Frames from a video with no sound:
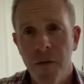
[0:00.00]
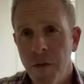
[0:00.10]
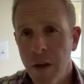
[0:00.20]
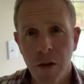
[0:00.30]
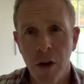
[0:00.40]

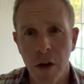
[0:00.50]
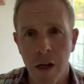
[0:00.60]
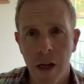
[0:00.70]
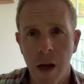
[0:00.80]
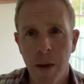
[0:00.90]
Feels
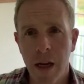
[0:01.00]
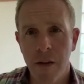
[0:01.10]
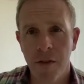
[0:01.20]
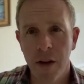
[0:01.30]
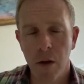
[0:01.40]
good. I mean,
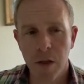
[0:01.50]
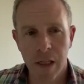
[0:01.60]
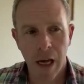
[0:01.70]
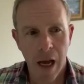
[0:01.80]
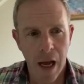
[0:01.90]
it feels